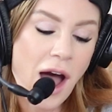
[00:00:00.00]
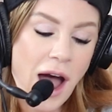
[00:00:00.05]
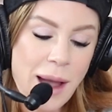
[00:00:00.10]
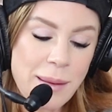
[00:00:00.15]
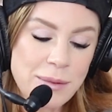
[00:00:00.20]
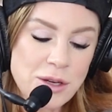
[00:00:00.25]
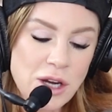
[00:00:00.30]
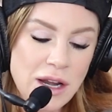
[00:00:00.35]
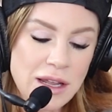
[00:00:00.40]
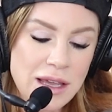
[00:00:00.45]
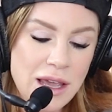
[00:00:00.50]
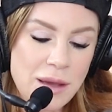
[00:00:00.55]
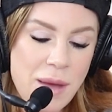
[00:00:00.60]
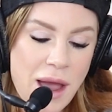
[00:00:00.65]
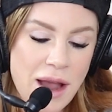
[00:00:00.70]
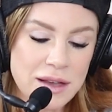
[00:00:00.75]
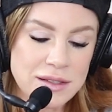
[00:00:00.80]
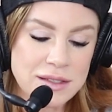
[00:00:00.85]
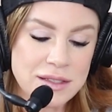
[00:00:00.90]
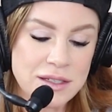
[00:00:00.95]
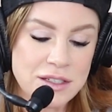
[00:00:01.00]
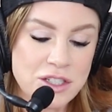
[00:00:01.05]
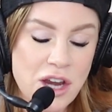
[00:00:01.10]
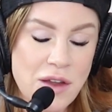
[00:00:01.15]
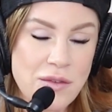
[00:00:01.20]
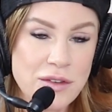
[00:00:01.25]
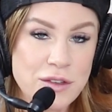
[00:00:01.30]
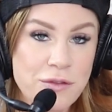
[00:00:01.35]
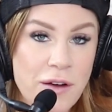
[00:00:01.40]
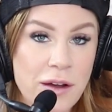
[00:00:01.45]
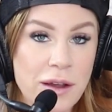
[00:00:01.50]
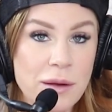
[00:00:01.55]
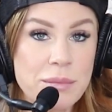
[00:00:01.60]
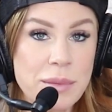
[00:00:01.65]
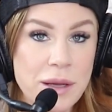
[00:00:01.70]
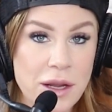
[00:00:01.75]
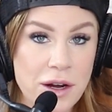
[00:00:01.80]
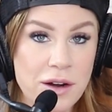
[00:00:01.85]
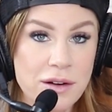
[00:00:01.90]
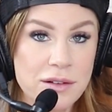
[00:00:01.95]
I'm trying to get Max to shave his fucking
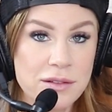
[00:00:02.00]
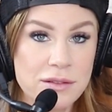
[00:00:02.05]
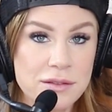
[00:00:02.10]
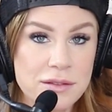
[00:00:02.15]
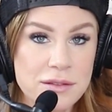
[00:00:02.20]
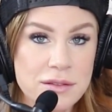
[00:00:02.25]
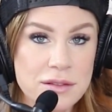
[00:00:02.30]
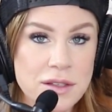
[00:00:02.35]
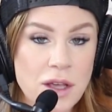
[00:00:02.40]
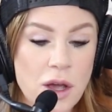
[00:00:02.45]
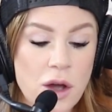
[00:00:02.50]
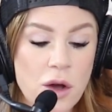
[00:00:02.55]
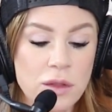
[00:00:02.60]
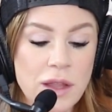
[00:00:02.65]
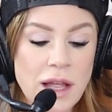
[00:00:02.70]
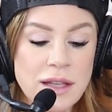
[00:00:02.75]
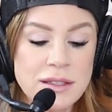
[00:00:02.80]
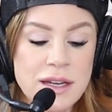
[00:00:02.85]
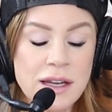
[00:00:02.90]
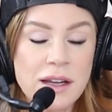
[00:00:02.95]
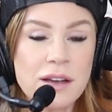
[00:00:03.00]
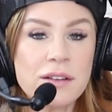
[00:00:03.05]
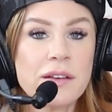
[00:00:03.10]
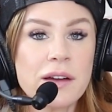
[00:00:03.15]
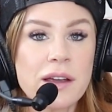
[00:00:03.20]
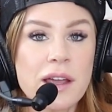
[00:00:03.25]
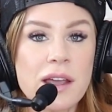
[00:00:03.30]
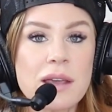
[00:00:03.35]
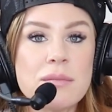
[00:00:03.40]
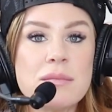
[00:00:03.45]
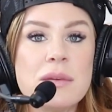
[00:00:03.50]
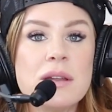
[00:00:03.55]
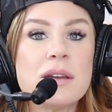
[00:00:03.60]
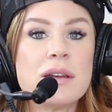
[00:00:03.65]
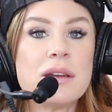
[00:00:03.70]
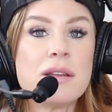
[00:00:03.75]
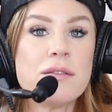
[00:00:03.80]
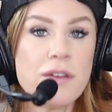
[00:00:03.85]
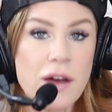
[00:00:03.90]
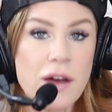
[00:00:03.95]
beard. So let's take a fucking community